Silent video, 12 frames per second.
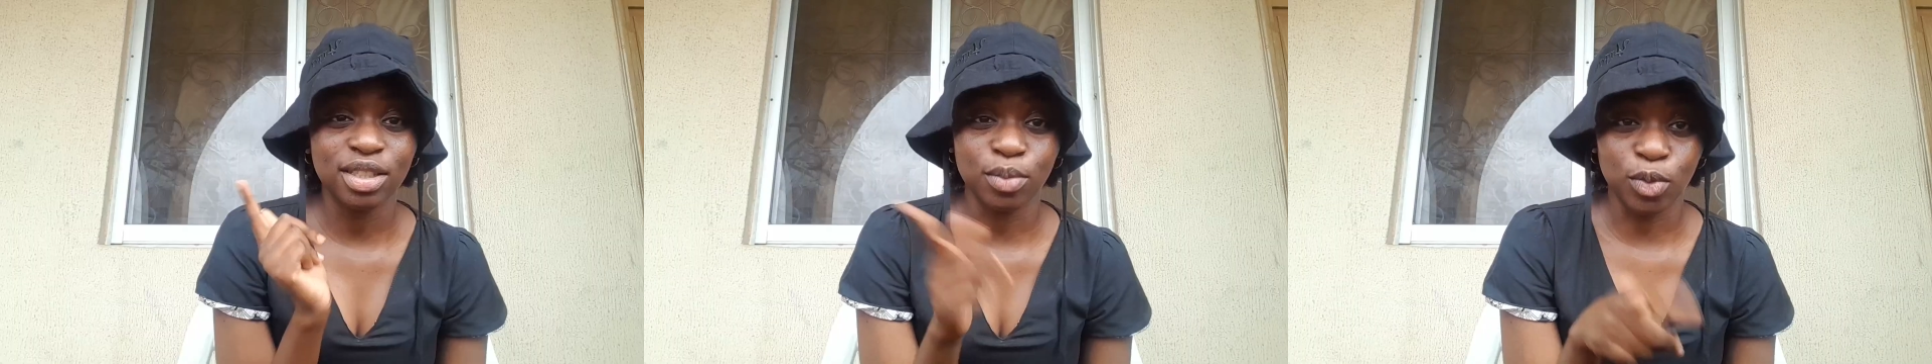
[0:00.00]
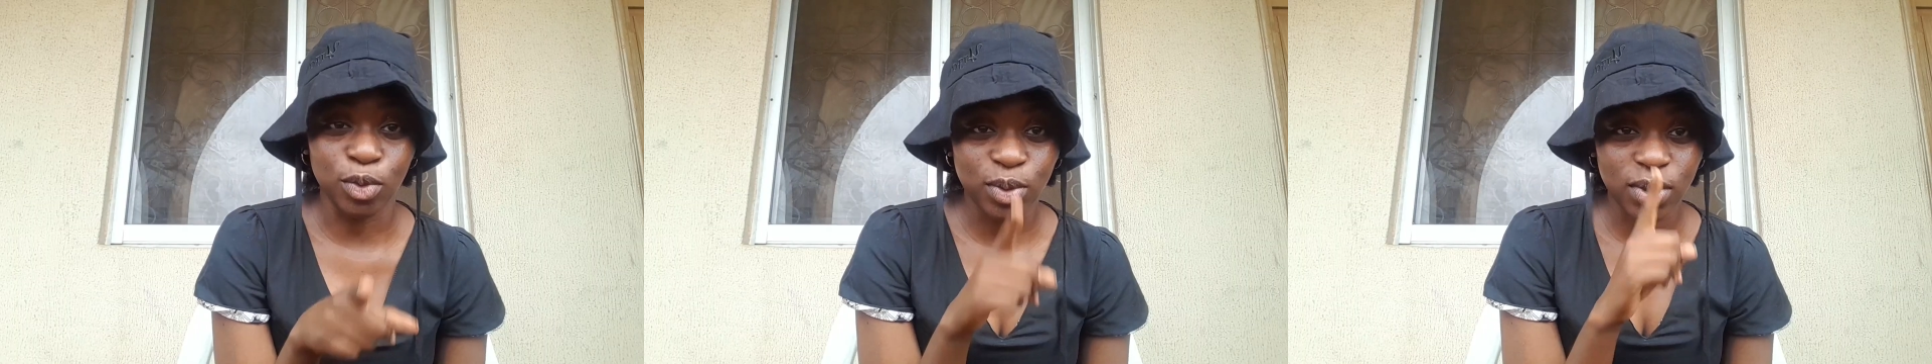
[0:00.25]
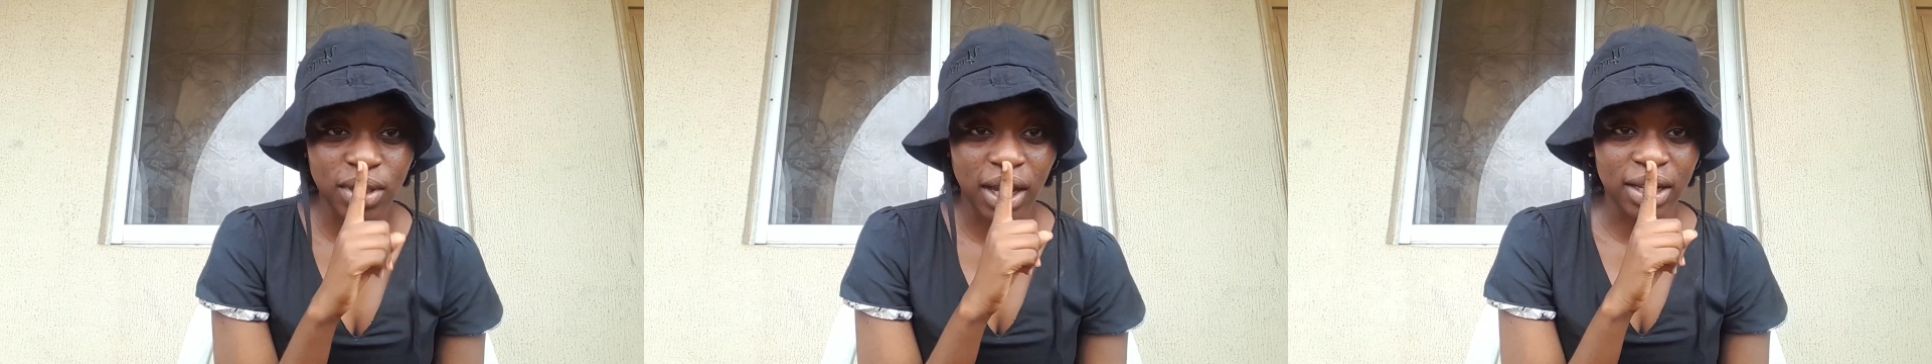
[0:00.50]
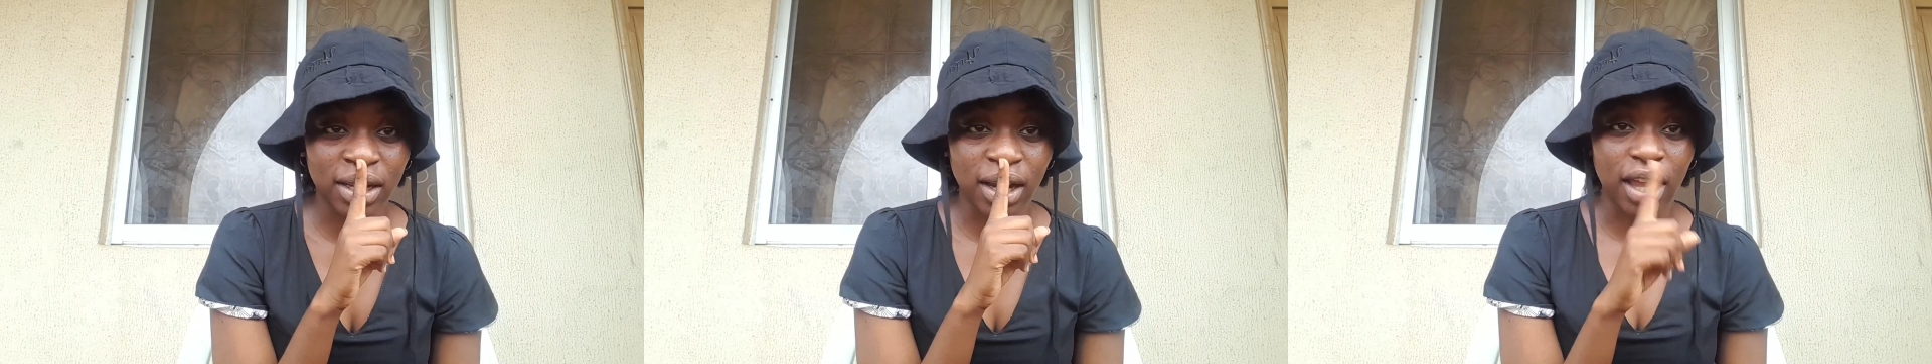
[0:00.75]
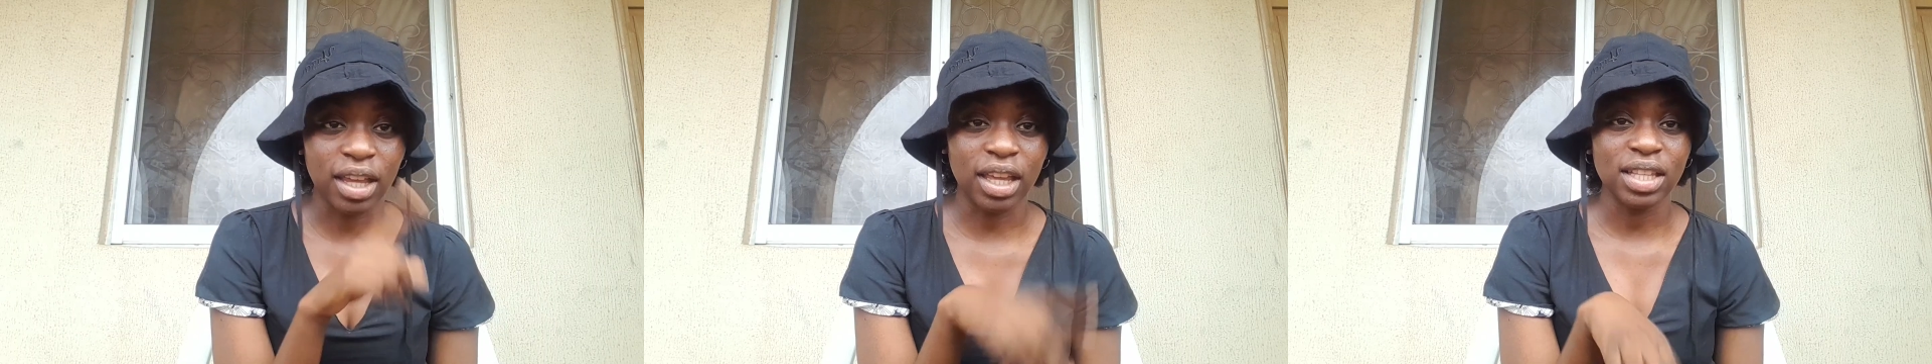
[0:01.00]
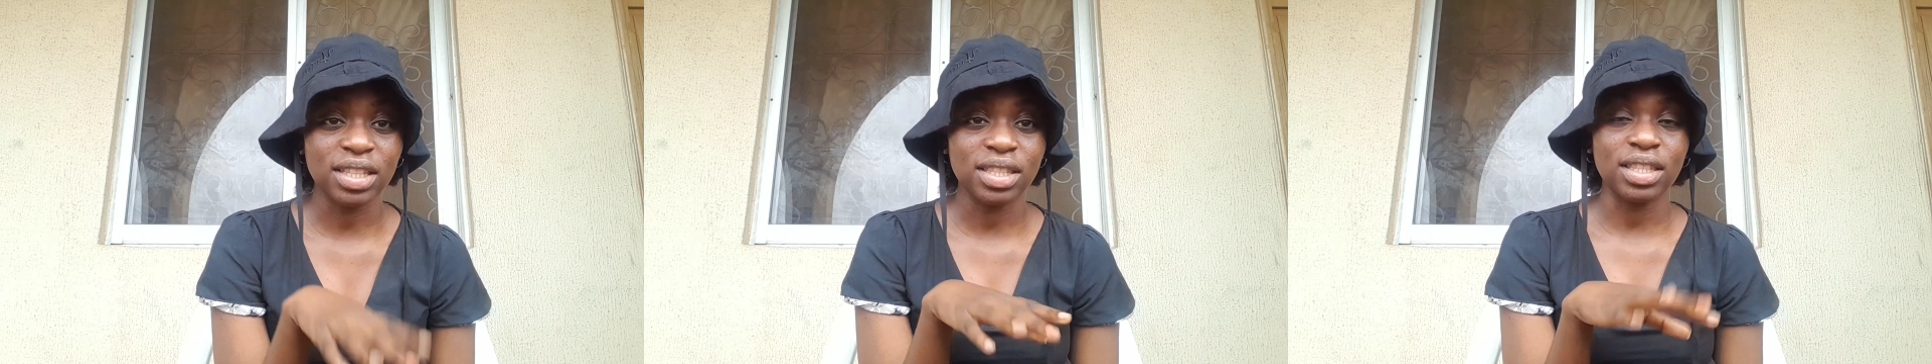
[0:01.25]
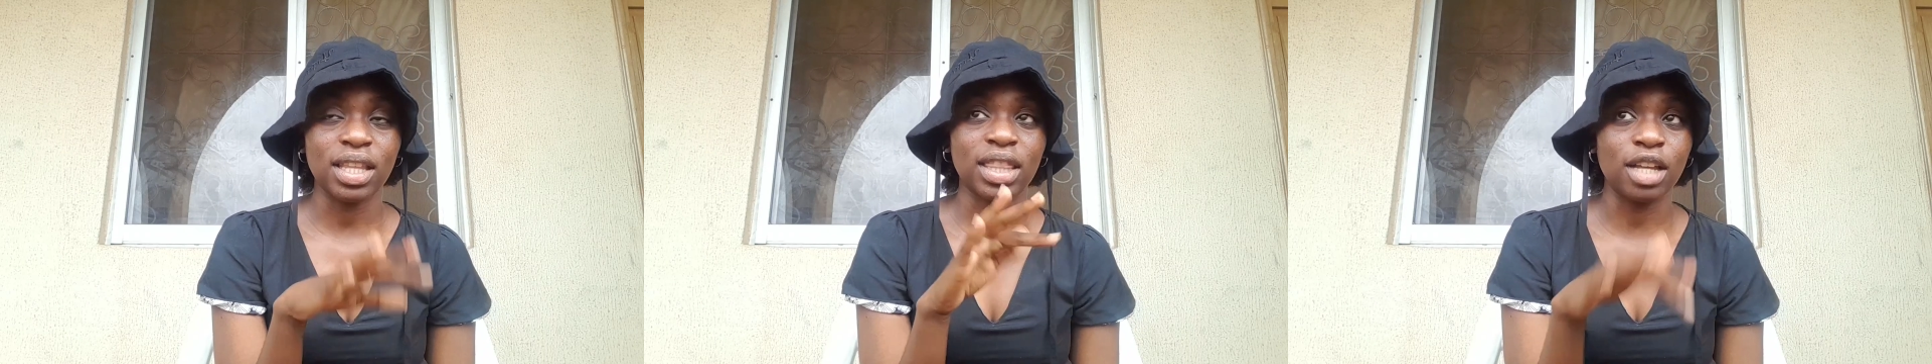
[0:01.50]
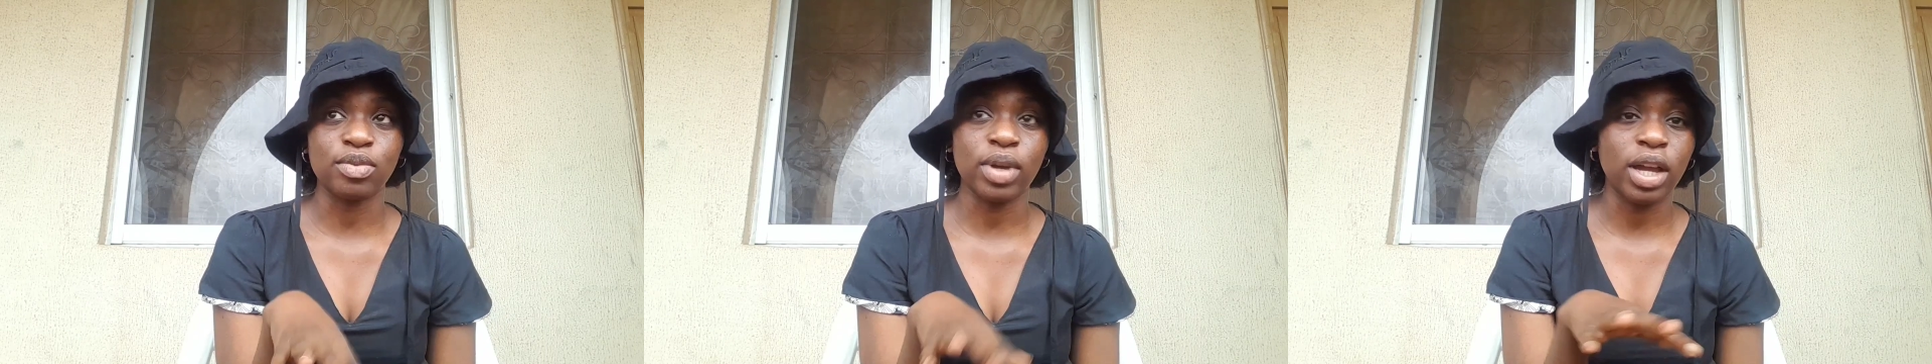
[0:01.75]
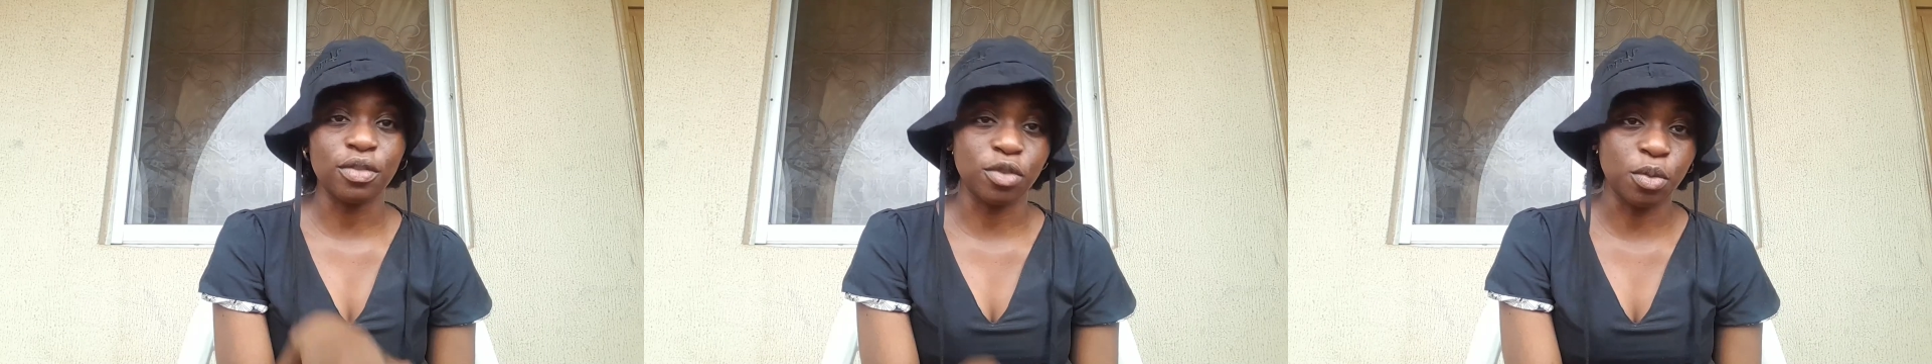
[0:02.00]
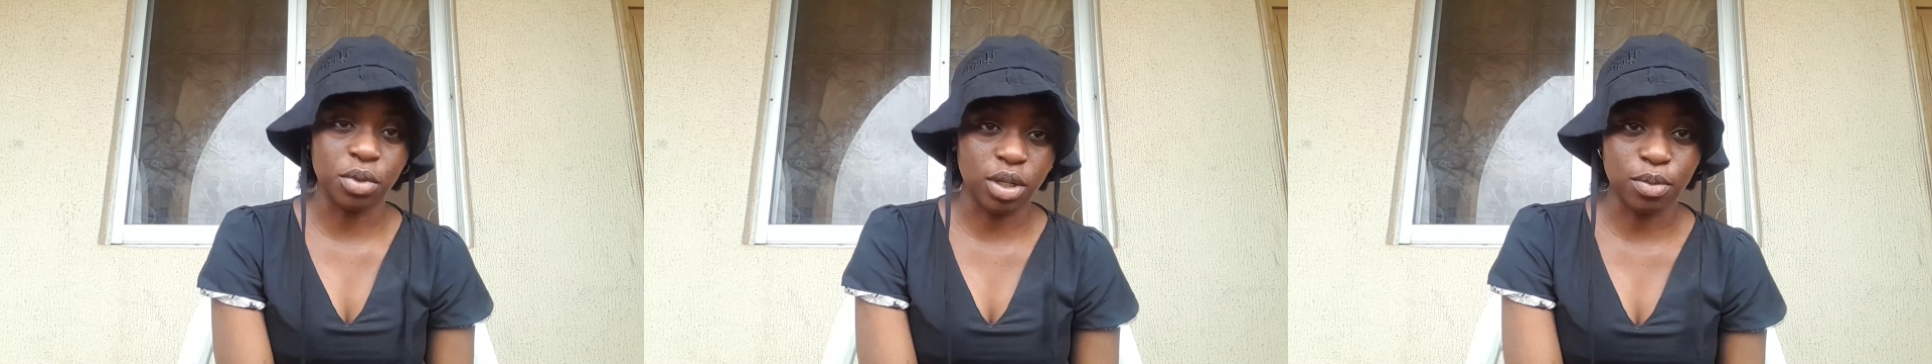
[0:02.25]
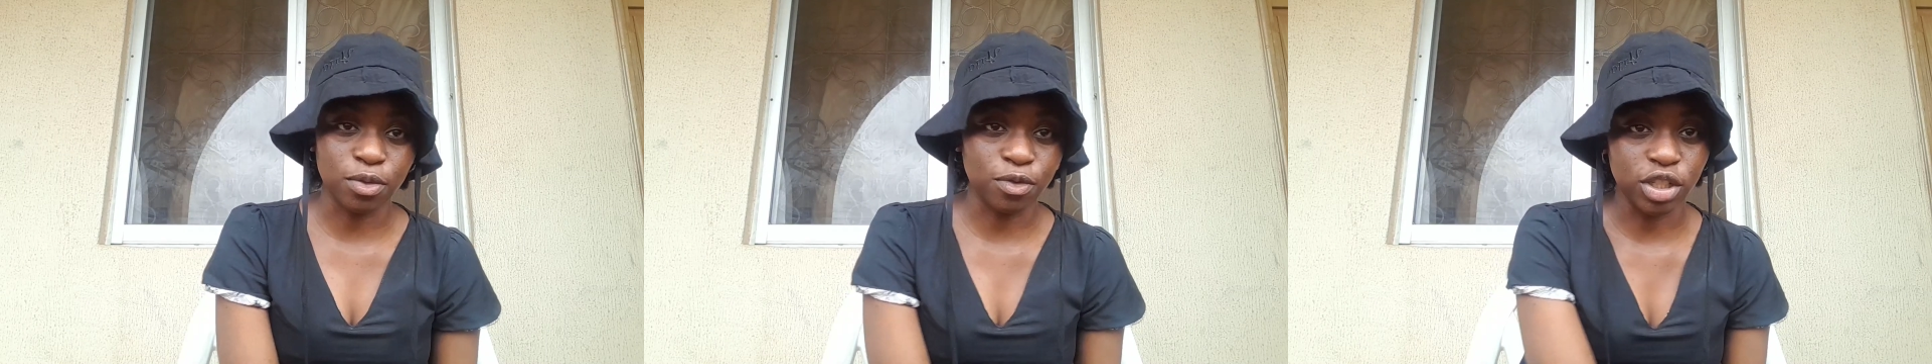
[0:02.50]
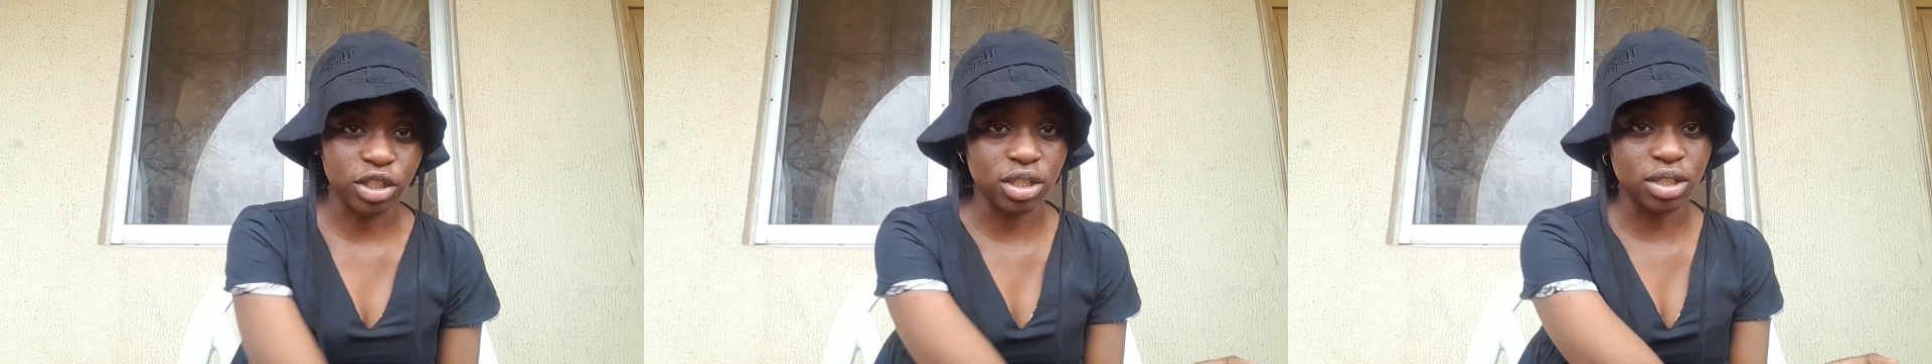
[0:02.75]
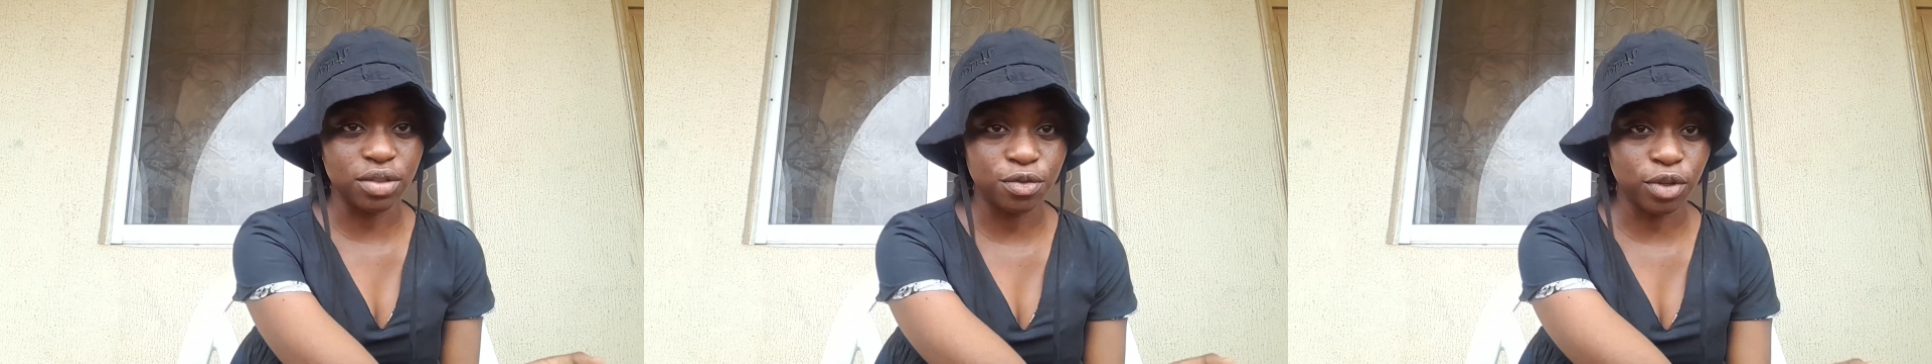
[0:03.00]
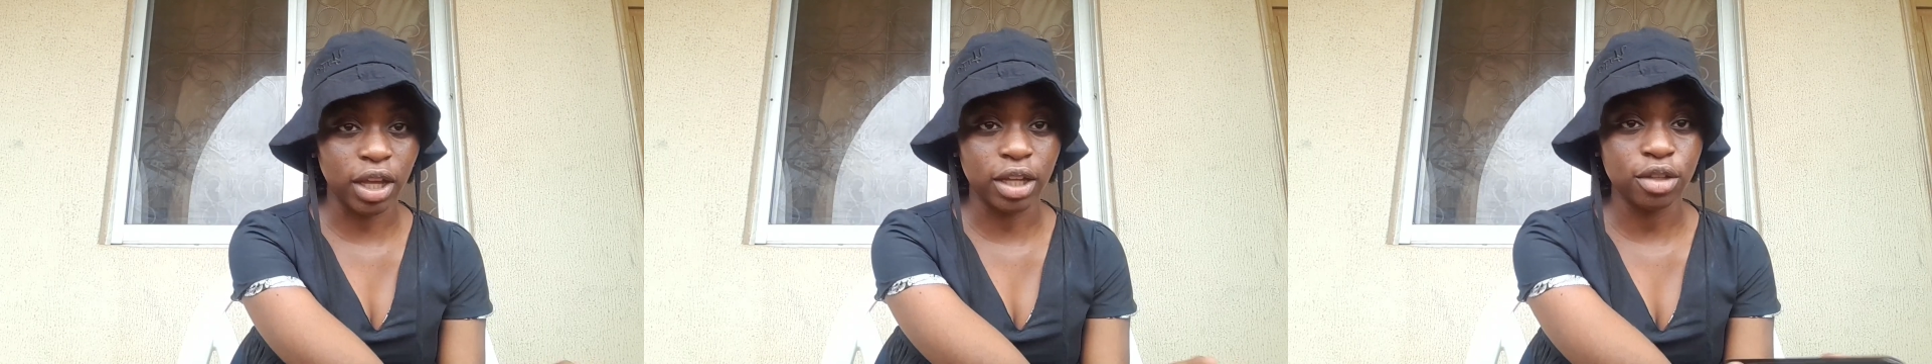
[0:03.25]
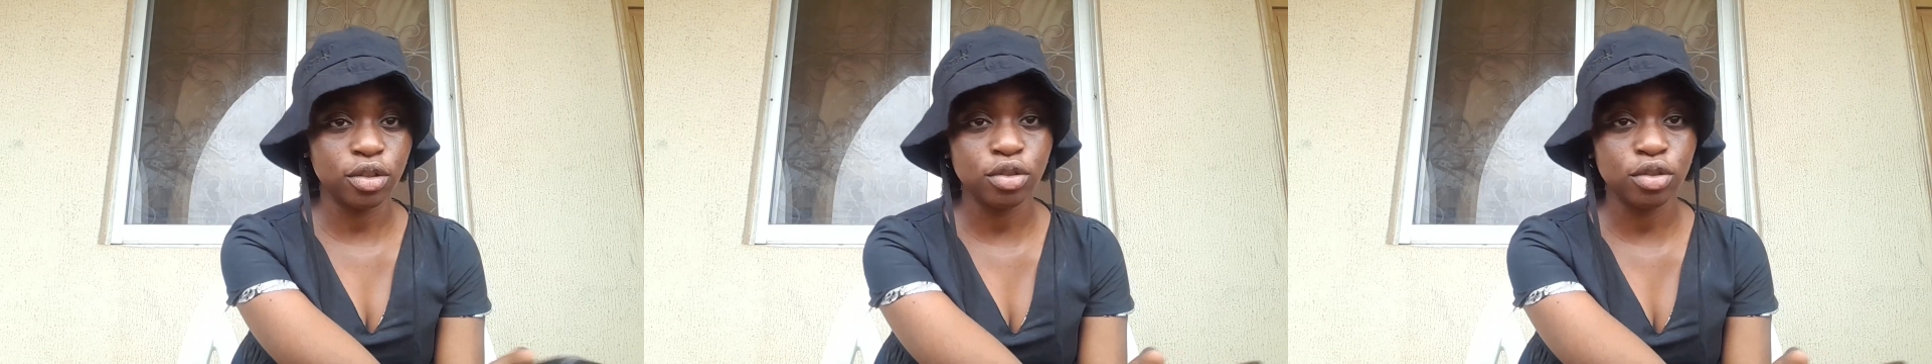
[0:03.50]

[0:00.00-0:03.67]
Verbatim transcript: the most and i guess that's why i've not been able to finish it for like